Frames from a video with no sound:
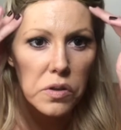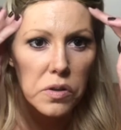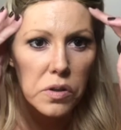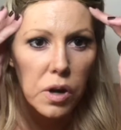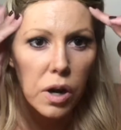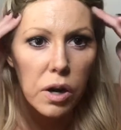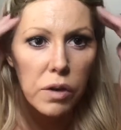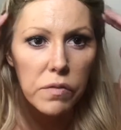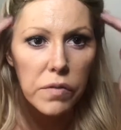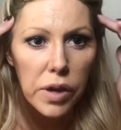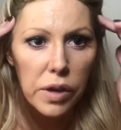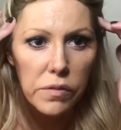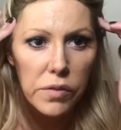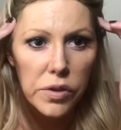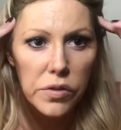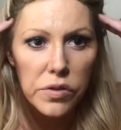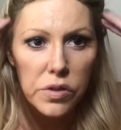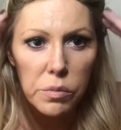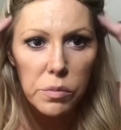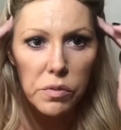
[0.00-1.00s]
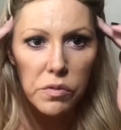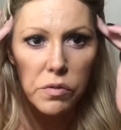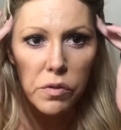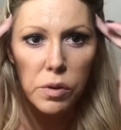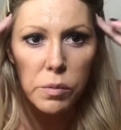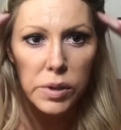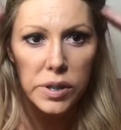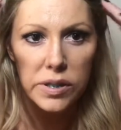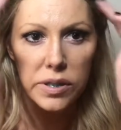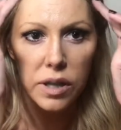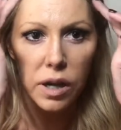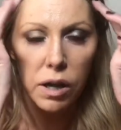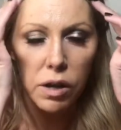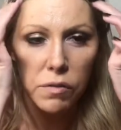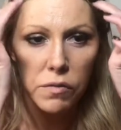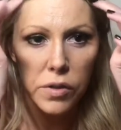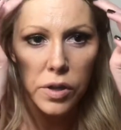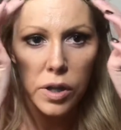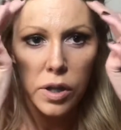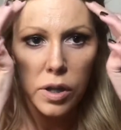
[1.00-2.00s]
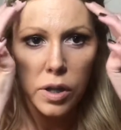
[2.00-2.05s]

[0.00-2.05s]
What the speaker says: a scarf. I've used it before myself.